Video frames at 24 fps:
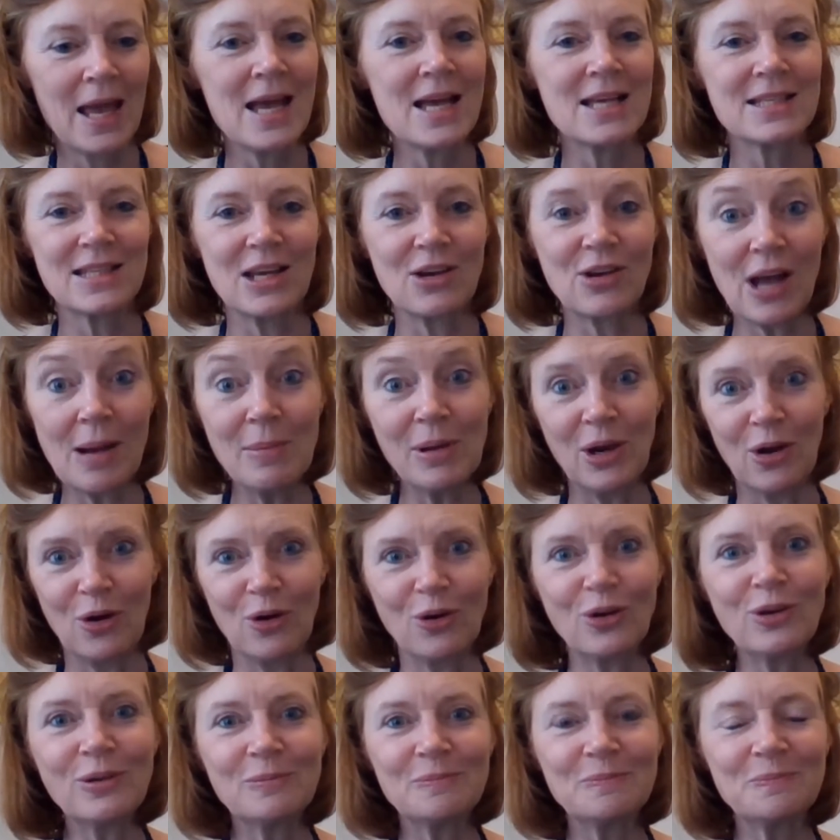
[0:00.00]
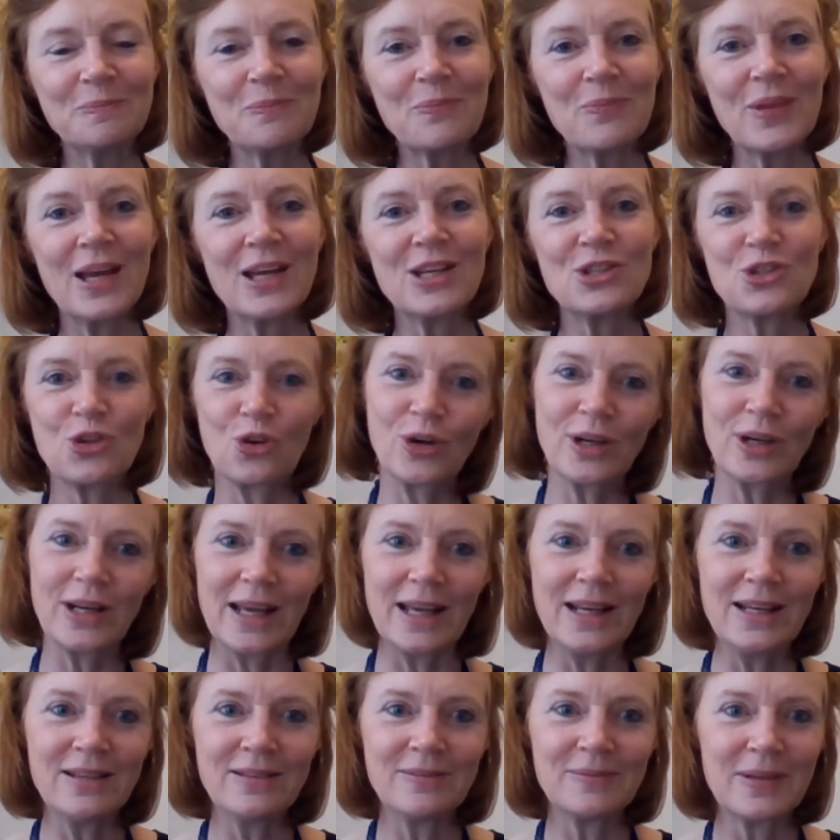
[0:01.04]
So come along, join
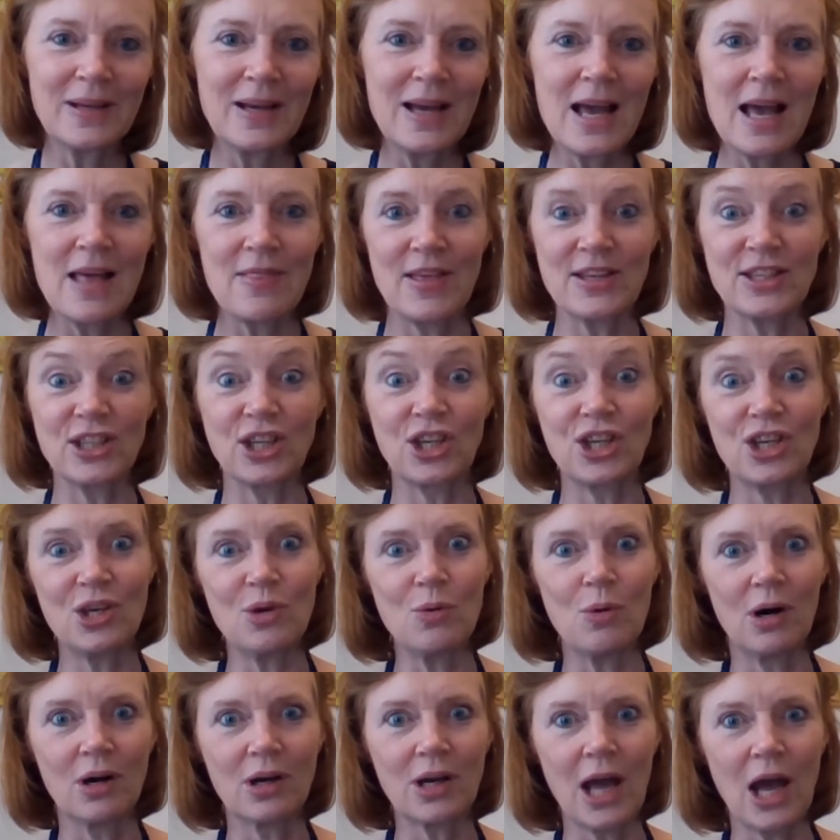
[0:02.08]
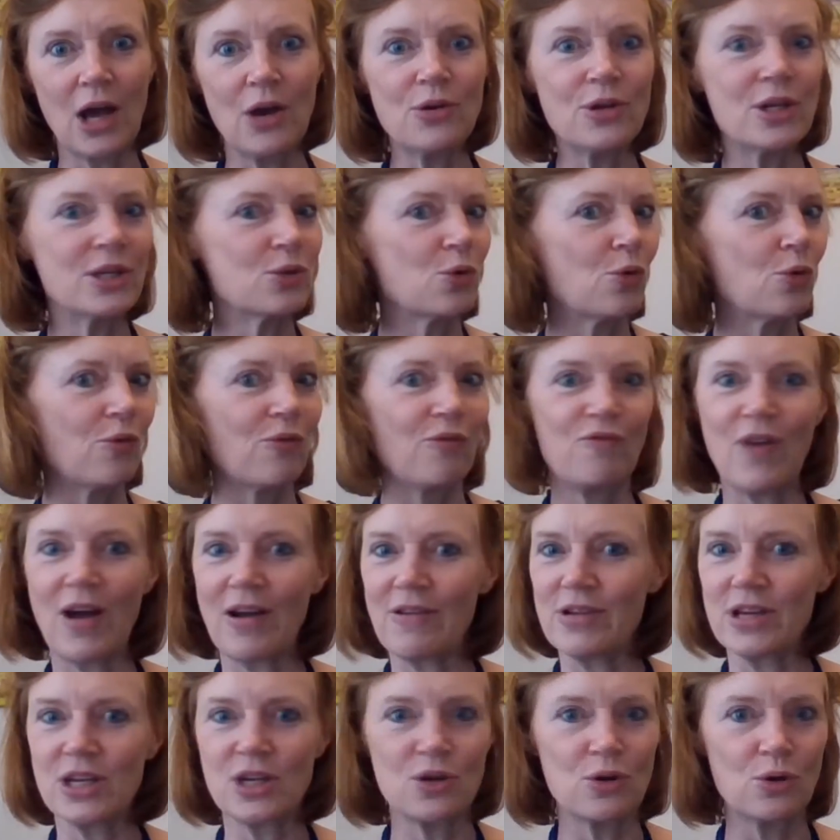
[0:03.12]
in. There's a QR code, it's all
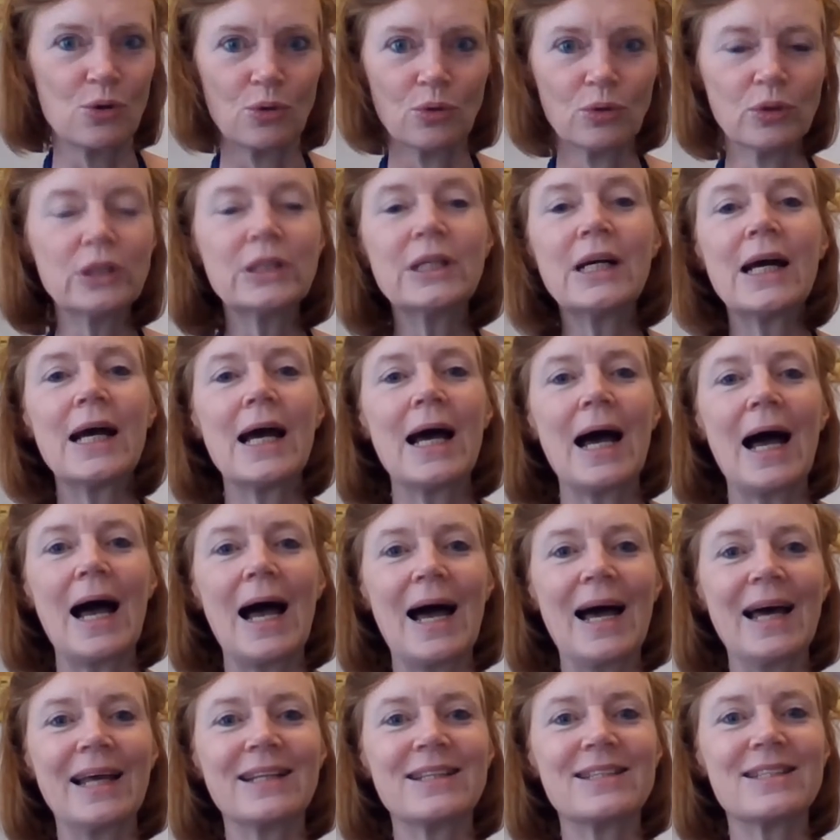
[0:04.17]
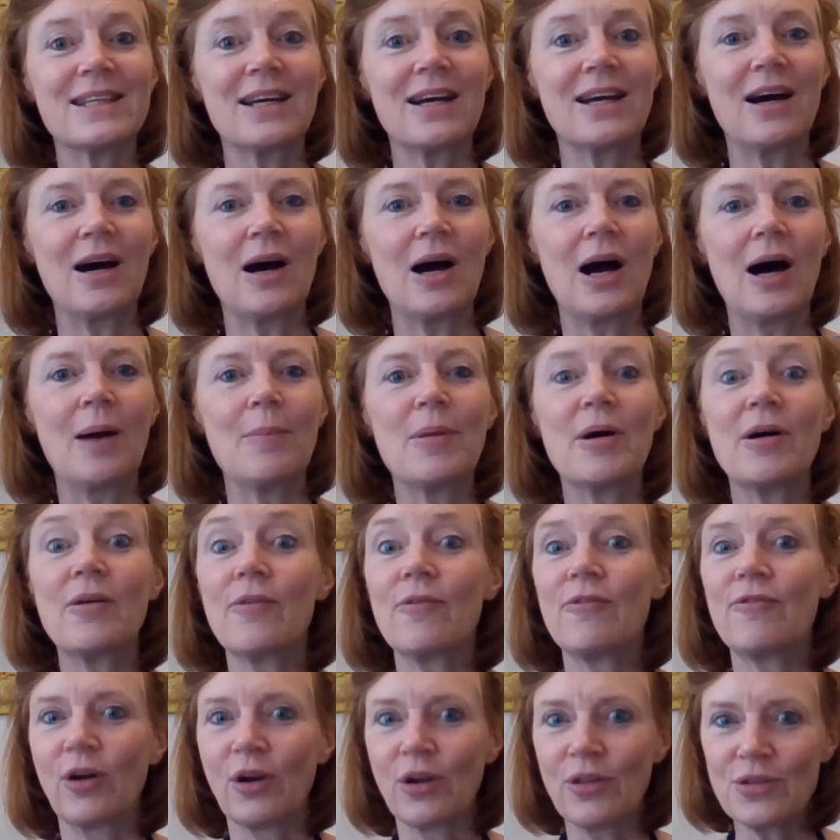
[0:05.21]
very cool, and
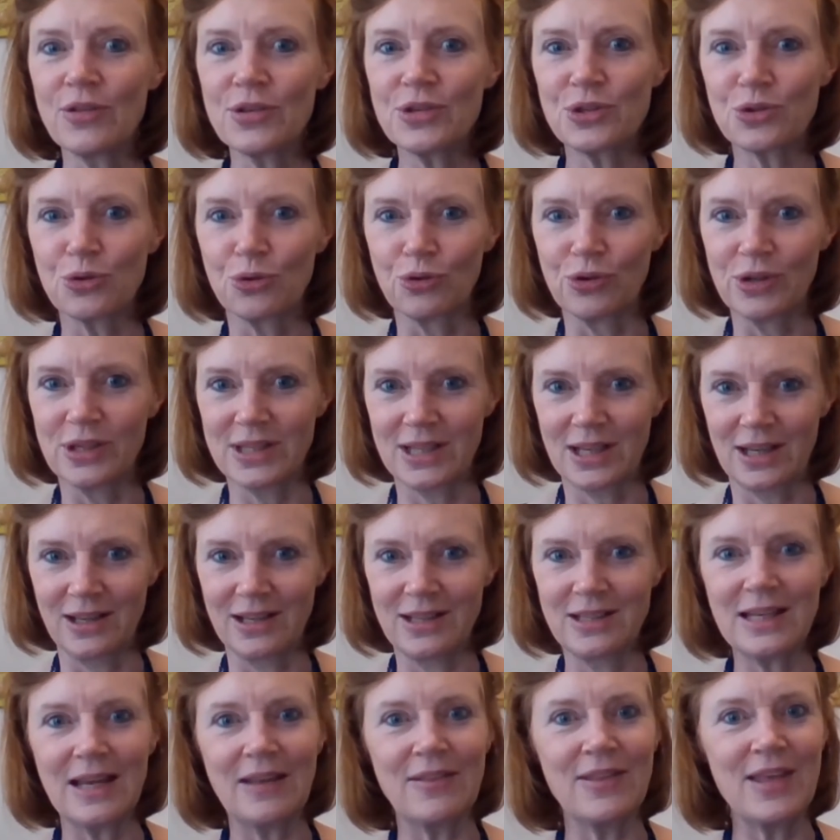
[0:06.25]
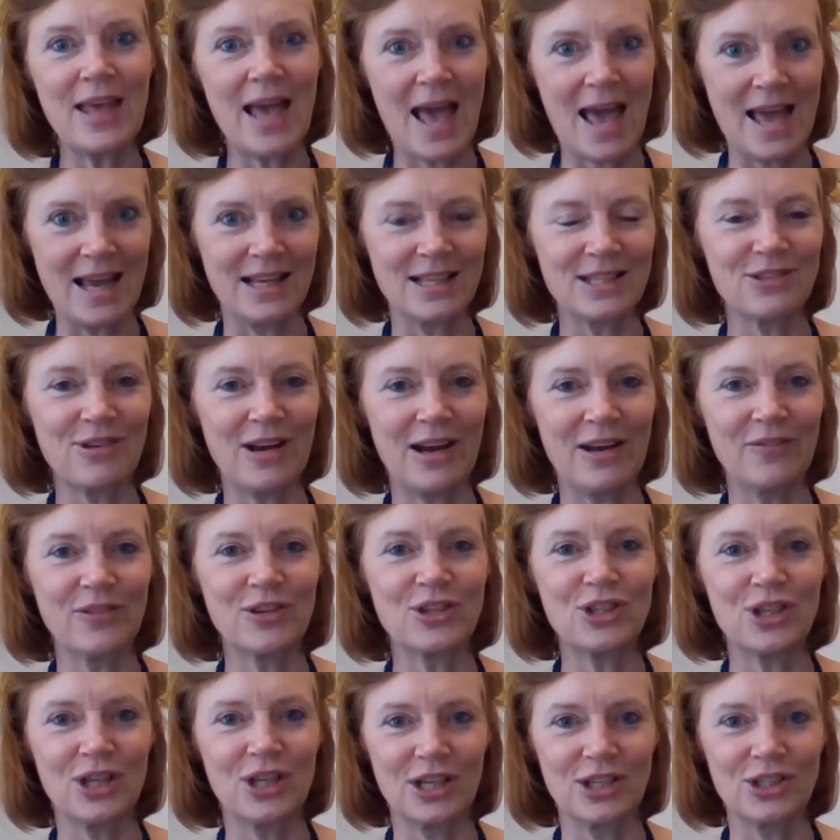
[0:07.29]
follow the story signs and the eggs around the
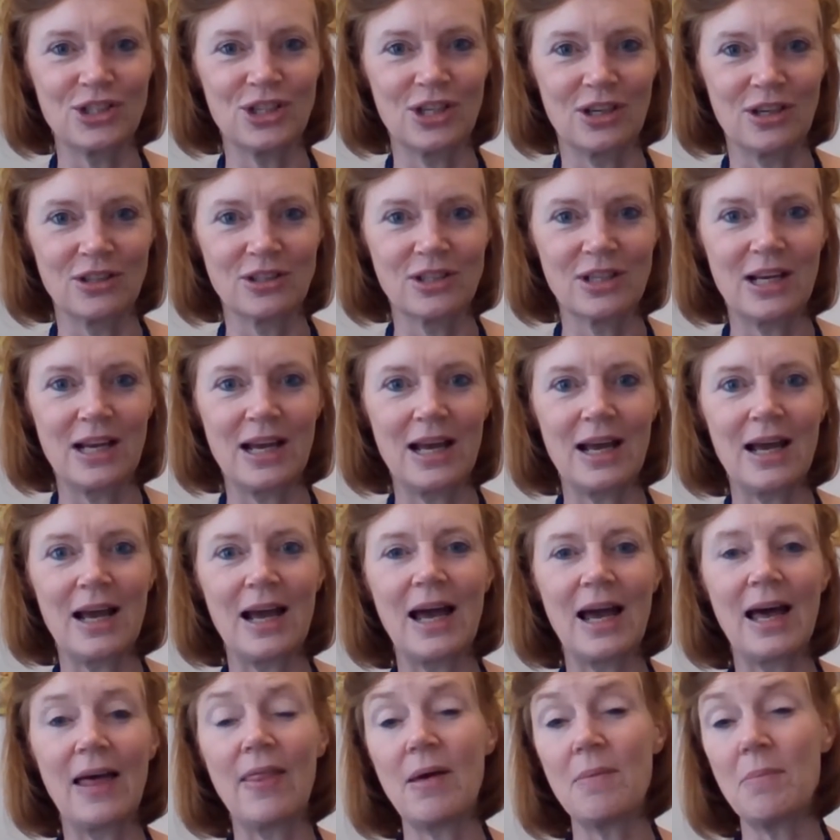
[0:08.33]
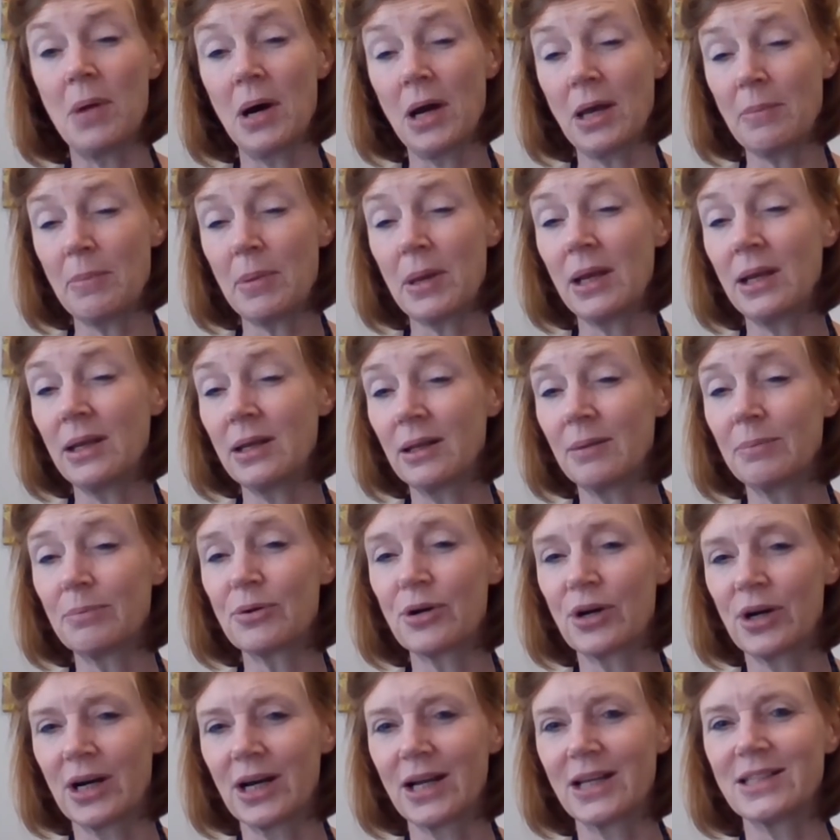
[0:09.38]
churchyard. And there might be a little
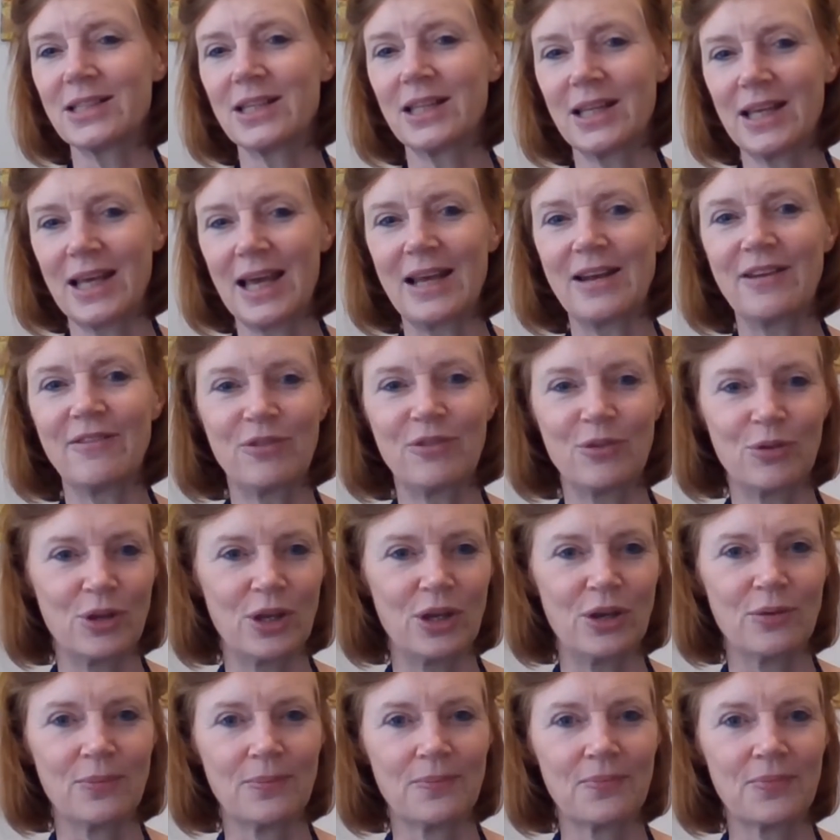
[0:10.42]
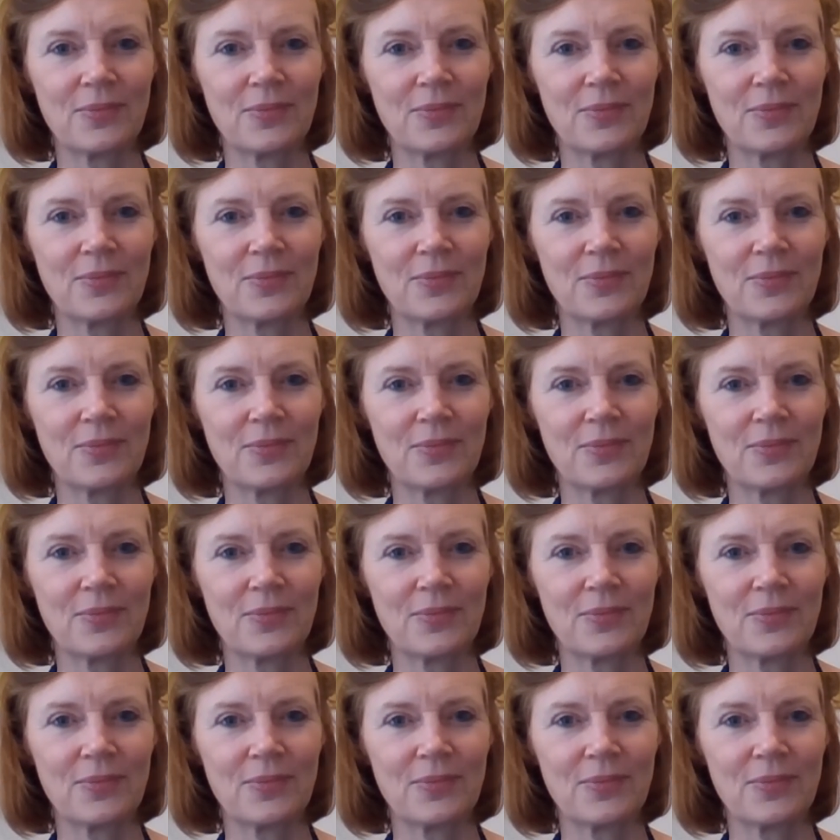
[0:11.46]
prize at the end for you.